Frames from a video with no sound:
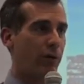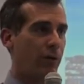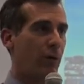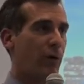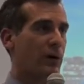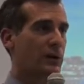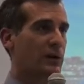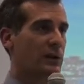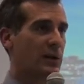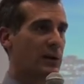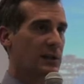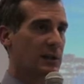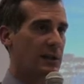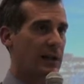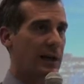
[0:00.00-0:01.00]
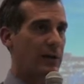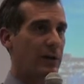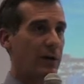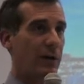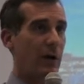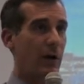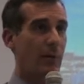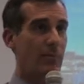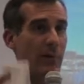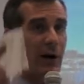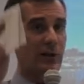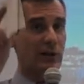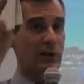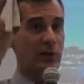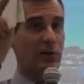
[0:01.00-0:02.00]
force together,
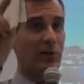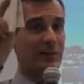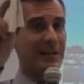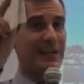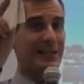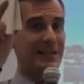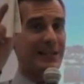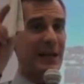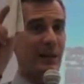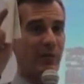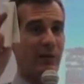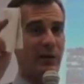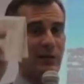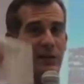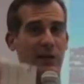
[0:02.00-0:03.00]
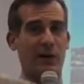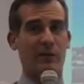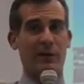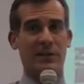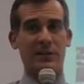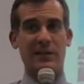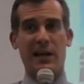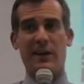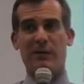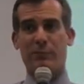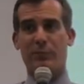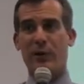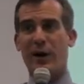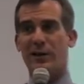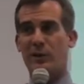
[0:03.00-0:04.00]
marching towards that same vista of a
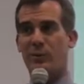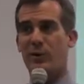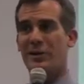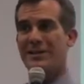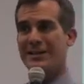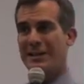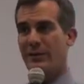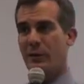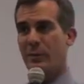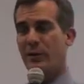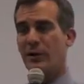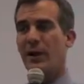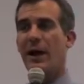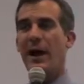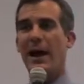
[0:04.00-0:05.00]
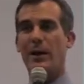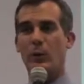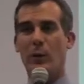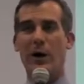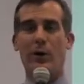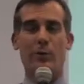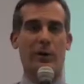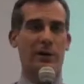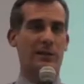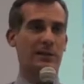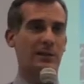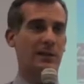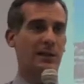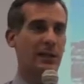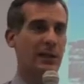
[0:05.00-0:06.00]
safe, prosperous, livable, and well-run
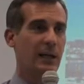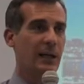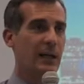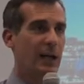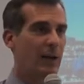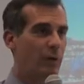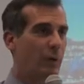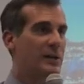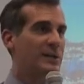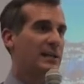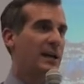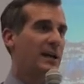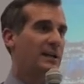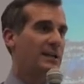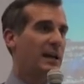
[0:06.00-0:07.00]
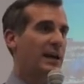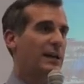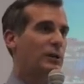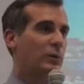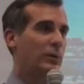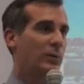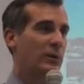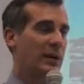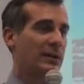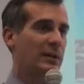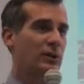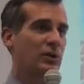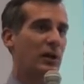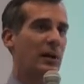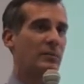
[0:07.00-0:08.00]
city. If we stay engaged, we will get
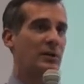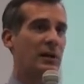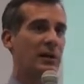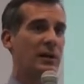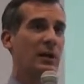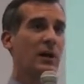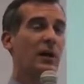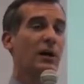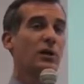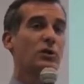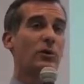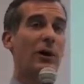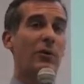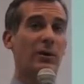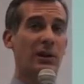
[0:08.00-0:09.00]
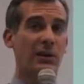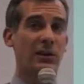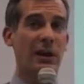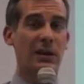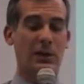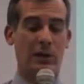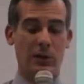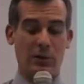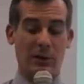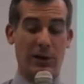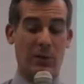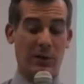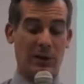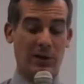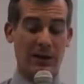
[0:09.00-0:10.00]
the job done. So I want to thank you, and
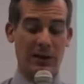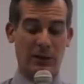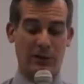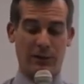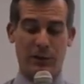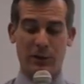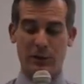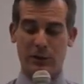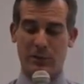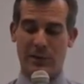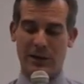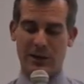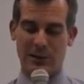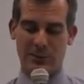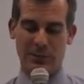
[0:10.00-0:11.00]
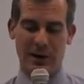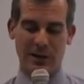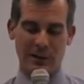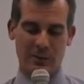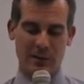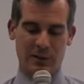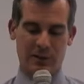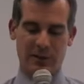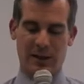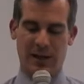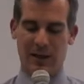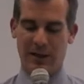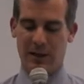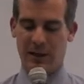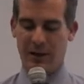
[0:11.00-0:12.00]
I want to thank the folks who made this possible
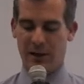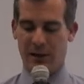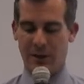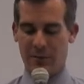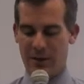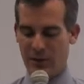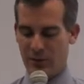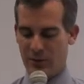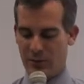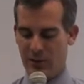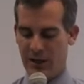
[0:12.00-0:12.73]
tonight. I mentioned